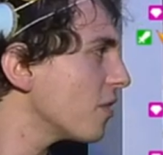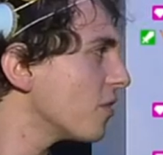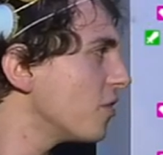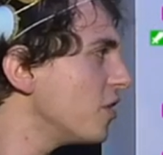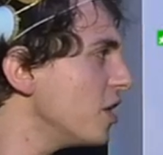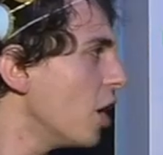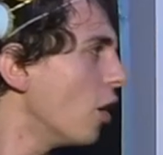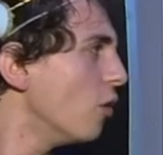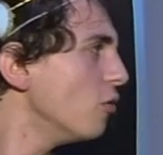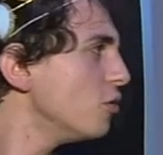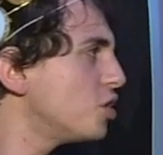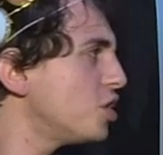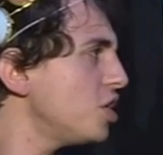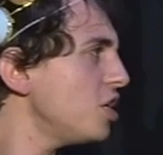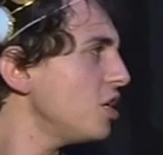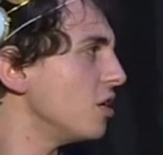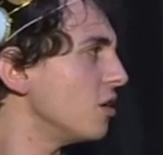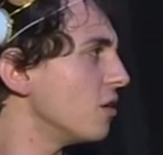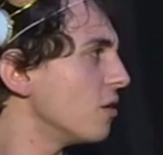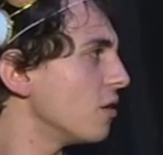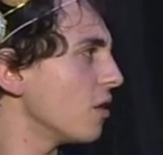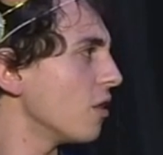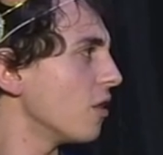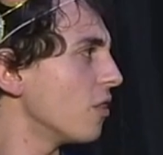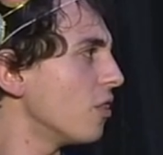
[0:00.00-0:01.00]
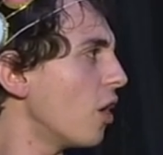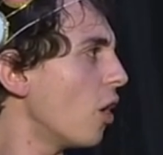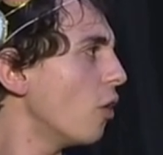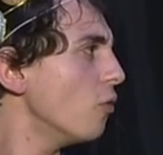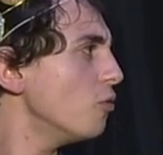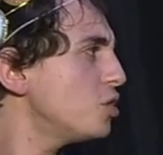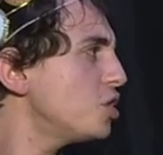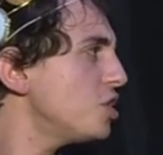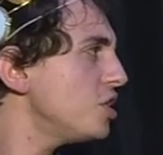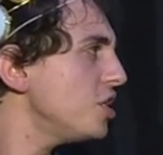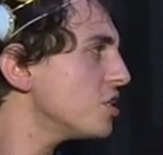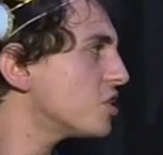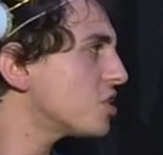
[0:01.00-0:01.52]
the O G. The O
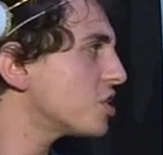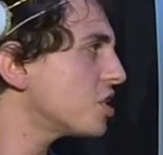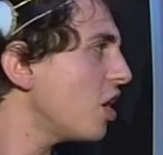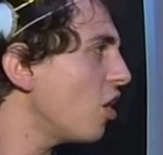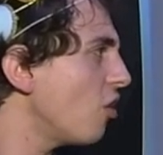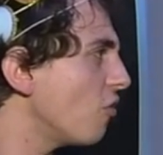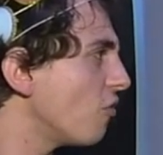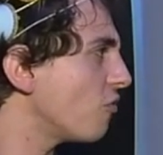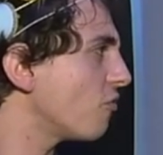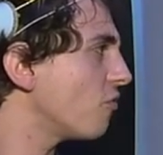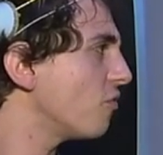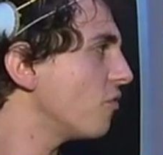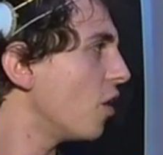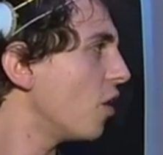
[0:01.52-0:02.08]
G itself.